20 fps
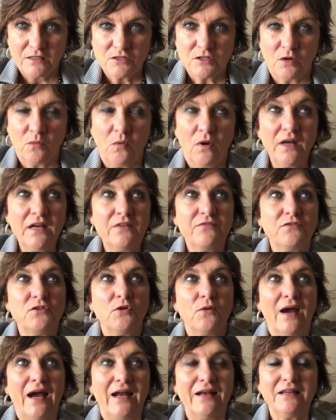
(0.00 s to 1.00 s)
So, what if
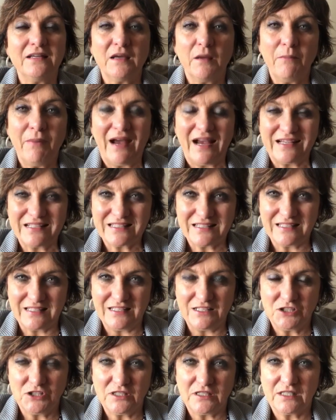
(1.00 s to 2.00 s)
you had a
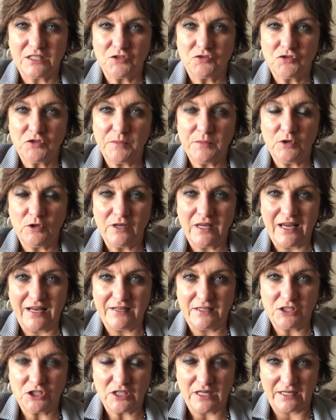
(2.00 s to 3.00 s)
capacity to contribute
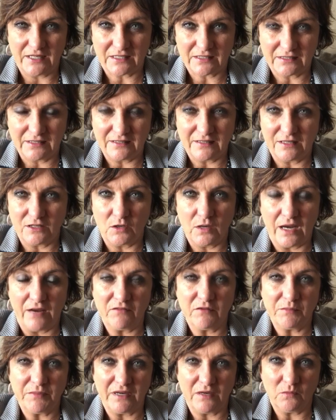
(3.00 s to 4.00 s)
energetically that you
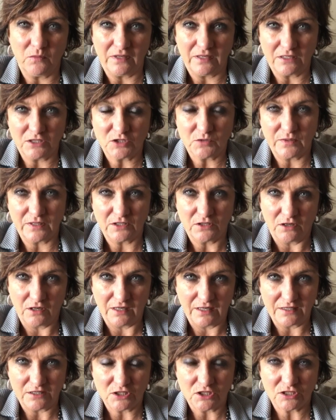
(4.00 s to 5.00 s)
haven't been willing to
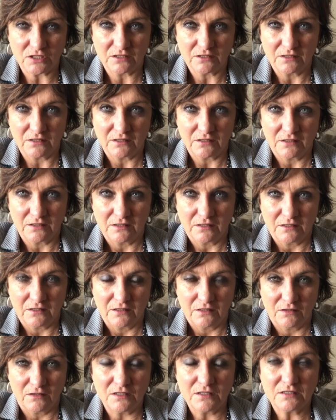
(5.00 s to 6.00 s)
acknowledge?
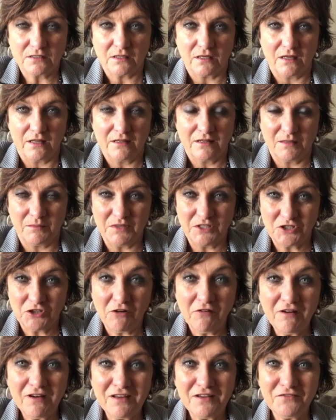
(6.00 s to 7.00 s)
Because the
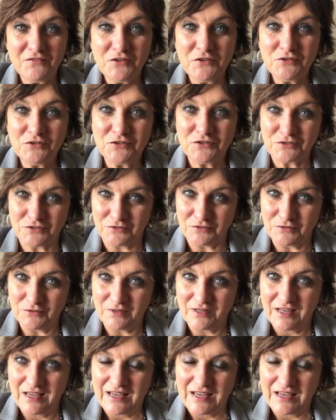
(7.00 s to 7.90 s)
majority of you do.